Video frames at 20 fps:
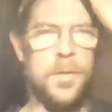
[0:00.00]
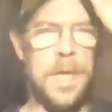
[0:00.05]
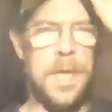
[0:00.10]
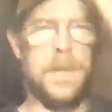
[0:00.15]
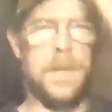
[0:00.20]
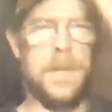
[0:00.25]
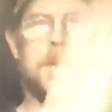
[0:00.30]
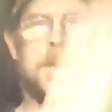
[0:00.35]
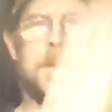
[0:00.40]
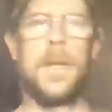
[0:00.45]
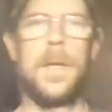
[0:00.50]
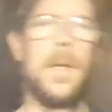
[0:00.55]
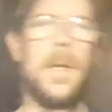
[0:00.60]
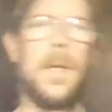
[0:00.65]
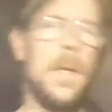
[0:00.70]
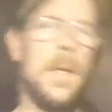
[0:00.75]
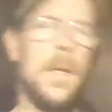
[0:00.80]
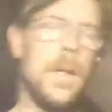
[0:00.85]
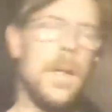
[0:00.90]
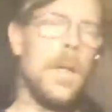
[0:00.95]
that good.
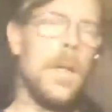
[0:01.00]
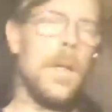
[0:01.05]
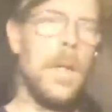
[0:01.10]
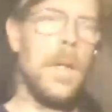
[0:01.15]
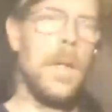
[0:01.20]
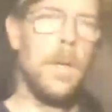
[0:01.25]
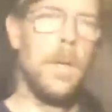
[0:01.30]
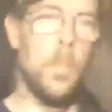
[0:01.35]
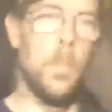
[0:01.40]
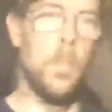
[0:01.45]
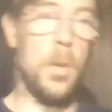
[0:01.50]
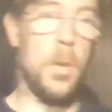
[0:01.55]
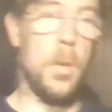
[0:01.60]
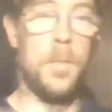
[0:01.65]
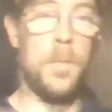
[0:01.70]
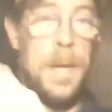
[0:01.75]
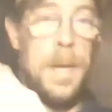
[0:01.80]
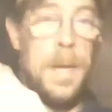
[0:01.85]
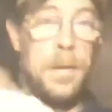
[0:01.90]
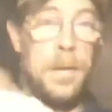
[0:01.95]
The
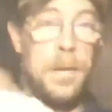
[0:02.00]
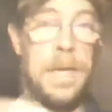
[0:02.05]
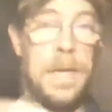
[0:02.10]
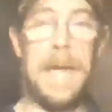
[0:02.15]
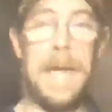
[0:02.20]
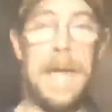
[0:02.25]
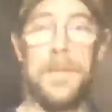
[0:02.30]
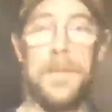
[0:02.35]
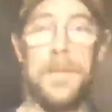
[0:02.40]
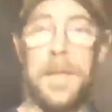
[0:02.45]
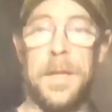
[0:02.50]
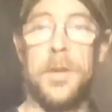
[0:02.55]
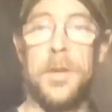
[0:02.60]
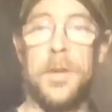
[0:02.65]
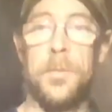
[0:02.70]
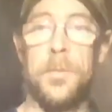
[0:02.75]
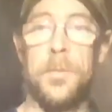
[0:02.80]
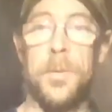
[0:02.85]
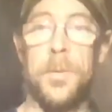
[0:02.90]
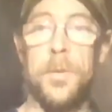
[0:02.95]
ones back on the gas line
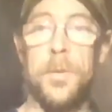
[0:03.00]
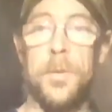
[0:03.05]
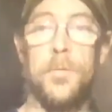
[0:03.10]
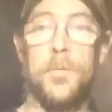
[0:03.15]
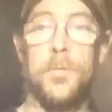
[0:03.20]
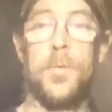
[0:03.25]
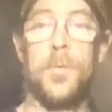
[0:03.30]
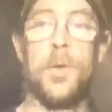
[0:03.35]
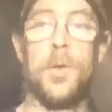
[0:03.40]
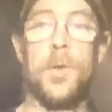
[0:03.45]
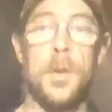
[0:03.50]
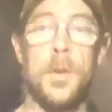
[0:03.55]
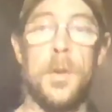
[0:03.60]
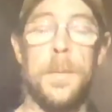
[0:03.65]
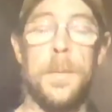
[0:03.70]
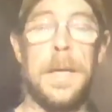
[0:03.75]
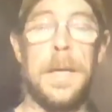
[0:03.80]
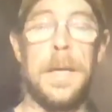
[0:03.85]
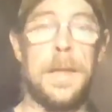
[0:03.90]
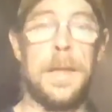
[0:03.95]
used to produce really
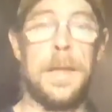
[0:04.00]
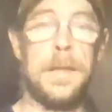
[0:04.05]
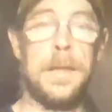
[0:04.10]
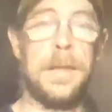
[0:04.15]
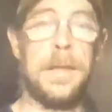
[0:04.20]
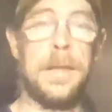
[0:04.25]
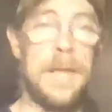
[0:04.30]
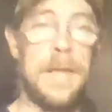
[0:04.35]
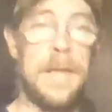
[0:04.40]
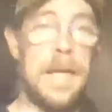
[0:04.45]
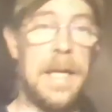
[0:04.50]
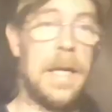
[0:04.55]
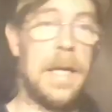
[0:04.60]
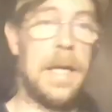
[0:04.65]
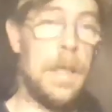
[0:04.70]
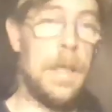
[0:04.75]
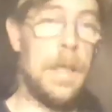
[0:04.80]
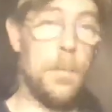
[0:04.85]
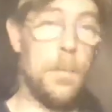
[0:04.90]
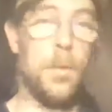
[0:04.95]
good, but I like to get a
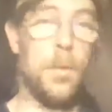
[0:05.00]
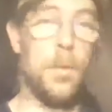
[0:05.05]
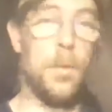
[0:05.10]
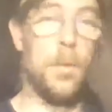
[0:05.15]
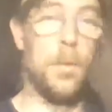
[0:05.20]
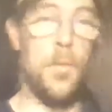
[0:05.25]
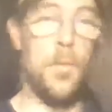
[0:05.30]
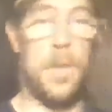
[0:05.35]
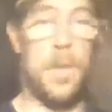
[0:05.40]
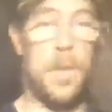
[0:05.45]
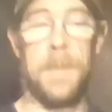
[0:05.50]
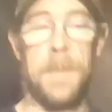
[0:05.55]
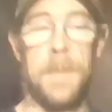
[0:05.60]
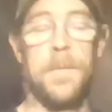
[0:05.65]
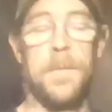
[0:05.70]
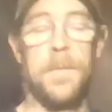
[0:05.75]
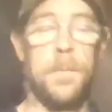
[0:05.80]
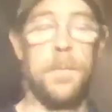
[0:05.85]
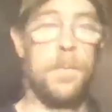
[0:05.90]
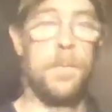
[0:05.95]
couple, two or three of
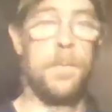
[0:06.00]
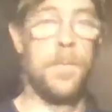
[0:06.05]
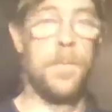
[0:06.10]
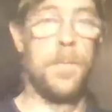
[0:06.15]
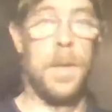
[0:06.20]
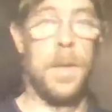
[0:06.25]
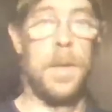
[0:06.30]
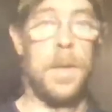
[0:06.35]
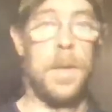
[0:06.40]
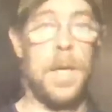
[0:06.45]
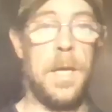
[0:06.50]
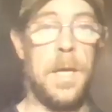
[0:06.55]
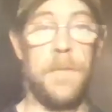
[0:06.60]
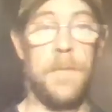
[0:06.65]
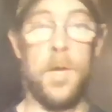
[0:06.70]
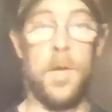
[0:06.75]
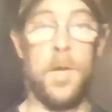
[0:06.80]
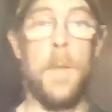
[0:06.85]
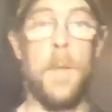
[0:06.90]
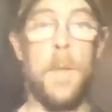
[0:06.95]
them, if
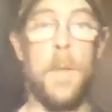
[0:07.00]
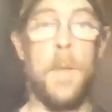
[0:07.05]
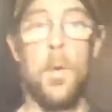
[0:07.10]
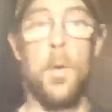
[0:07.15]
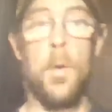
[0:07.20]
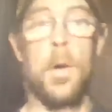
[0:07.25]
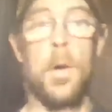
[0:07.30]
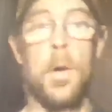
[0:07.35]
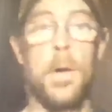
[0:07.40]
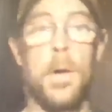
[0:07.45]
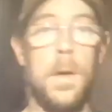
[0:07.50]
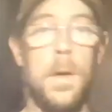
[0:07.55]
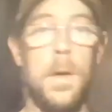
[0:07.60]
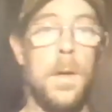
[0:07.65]
not more.